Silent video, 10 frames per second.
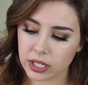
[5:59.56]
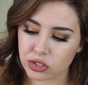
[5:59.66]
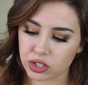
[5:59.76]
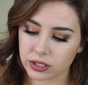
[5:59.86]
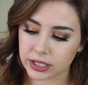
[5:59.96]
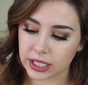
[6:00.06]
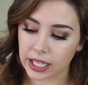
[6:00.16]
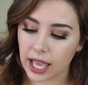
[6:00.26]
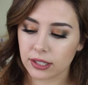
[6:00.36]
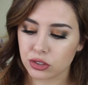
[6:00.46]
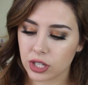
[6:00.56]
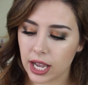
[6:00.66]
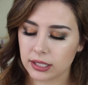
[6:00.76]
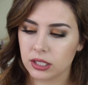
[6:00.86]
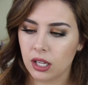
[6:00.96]
and ginseng
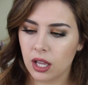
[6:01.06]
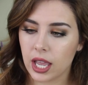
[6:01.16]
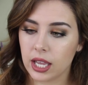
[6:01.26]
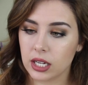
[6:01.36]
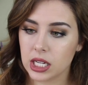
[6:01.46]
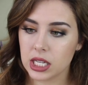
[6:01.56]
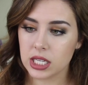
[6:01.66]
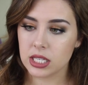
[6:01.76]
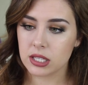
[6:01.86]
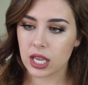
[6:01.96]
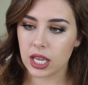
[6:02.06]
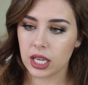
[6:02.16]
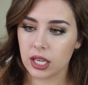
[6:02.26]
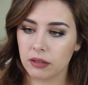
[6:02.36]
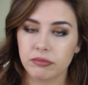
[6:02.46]
extract, and it is
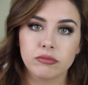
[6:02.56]
a